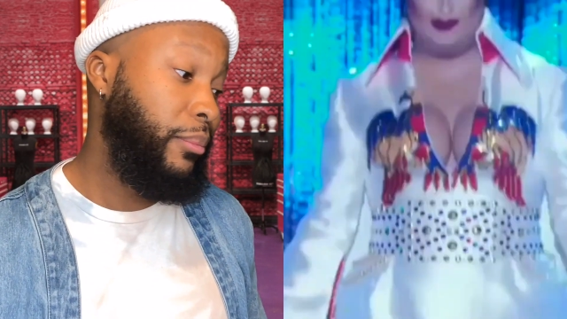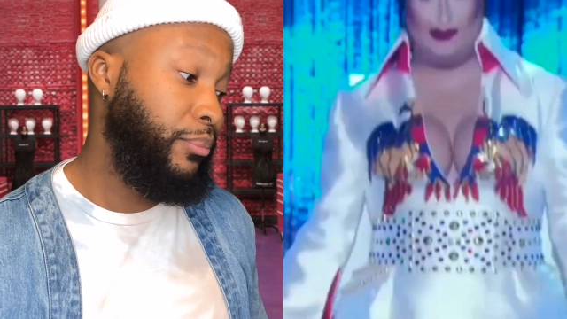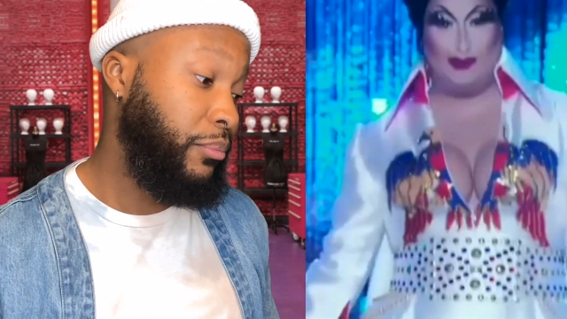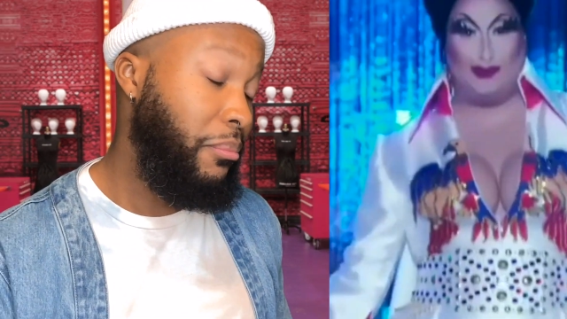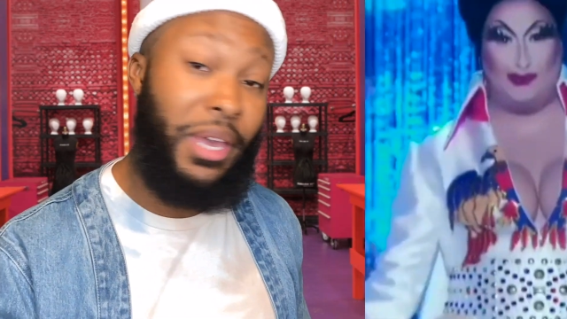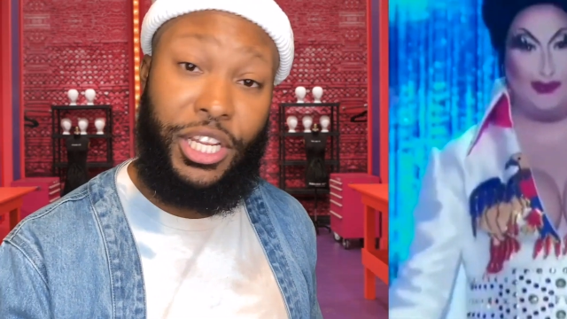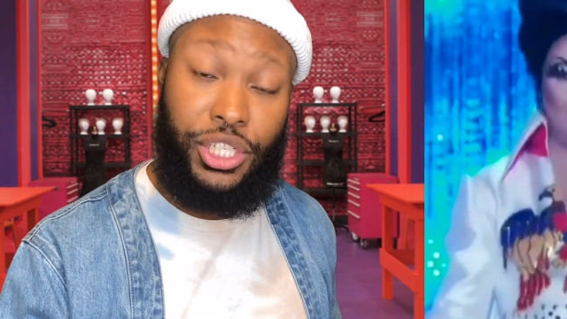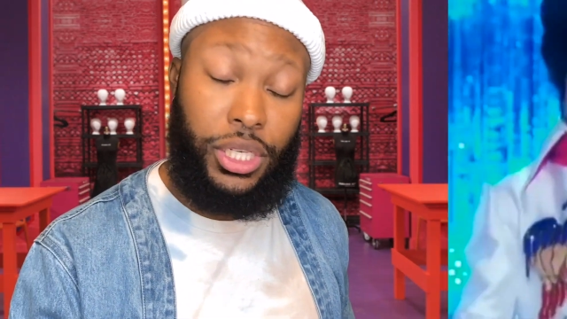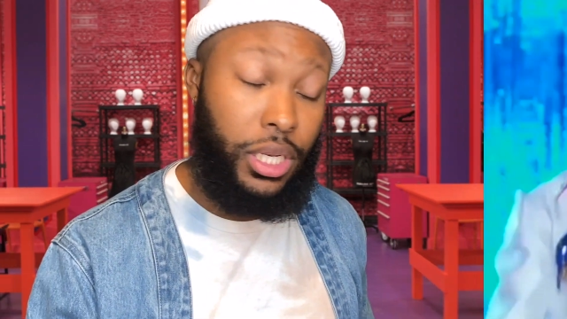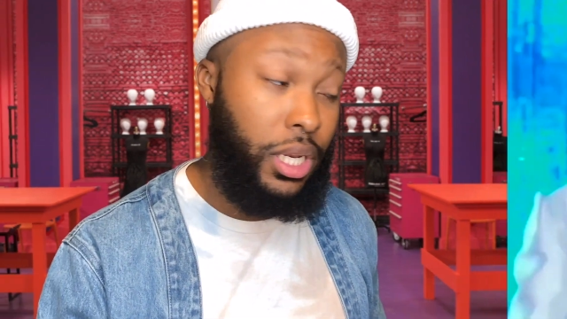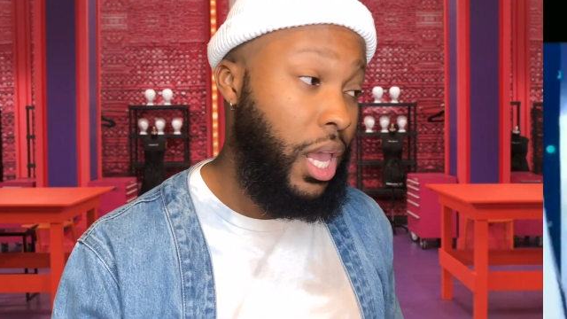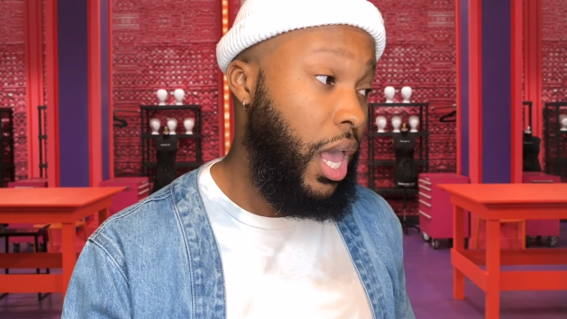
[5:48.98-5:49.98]

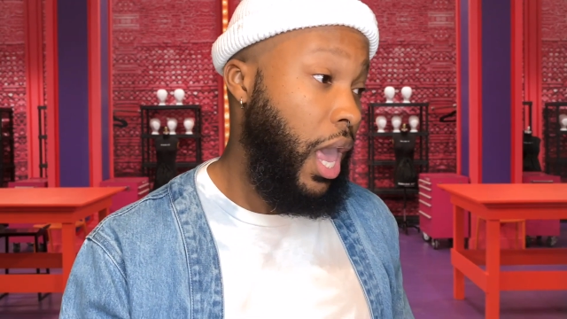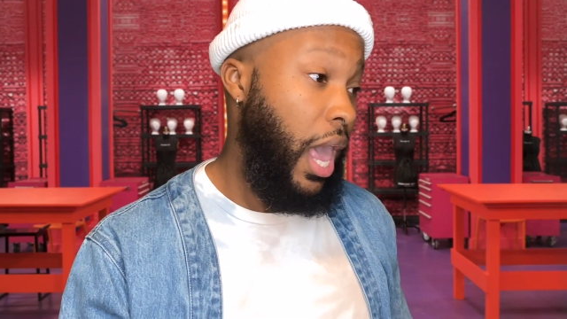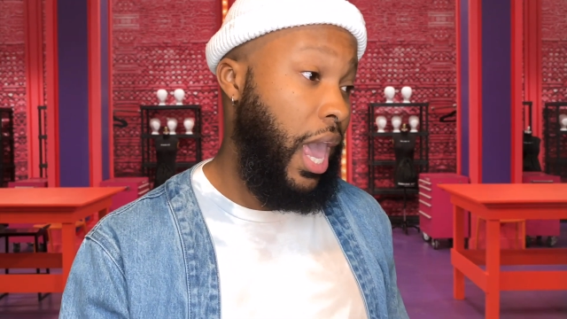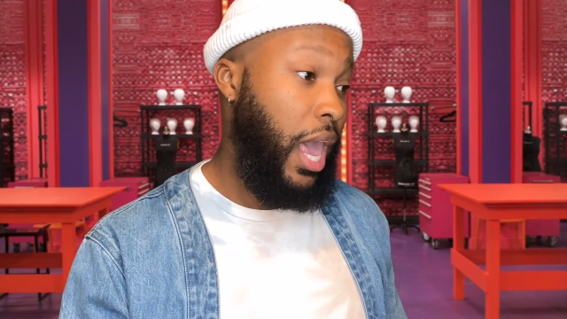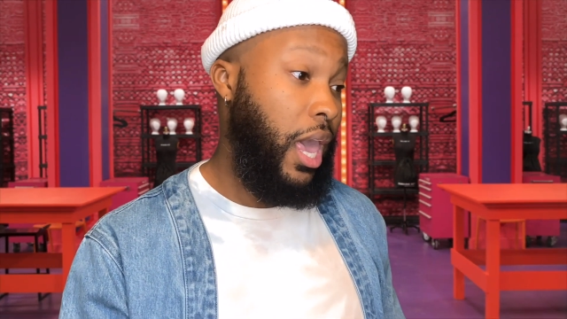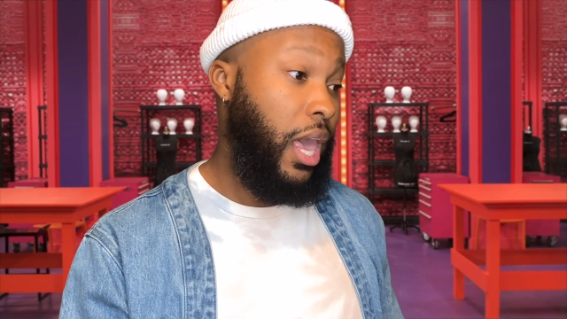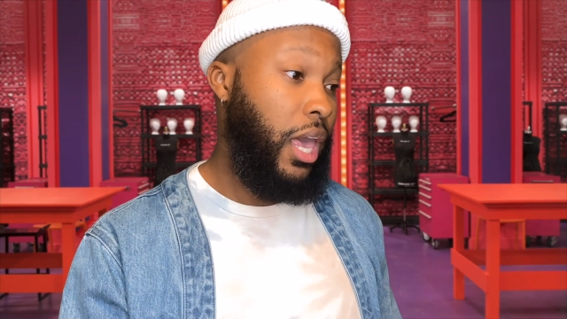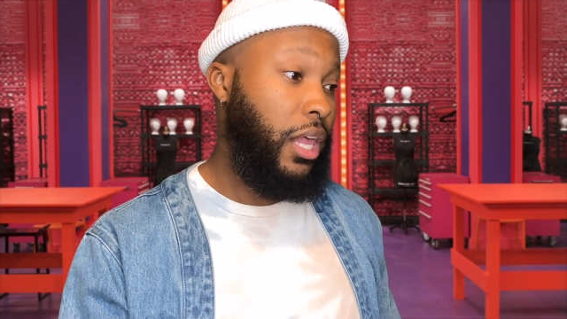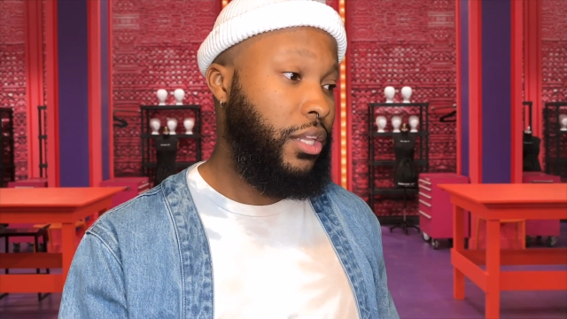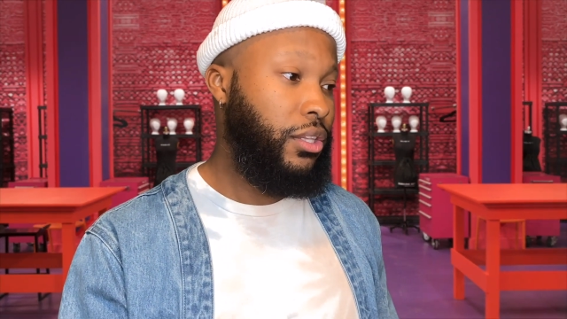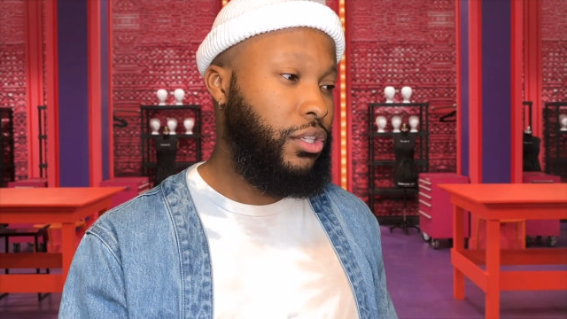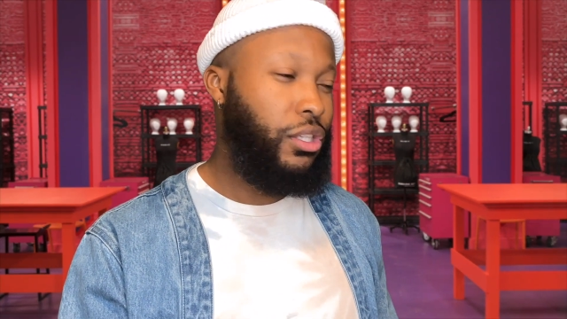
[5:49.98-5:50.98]
mentioned. And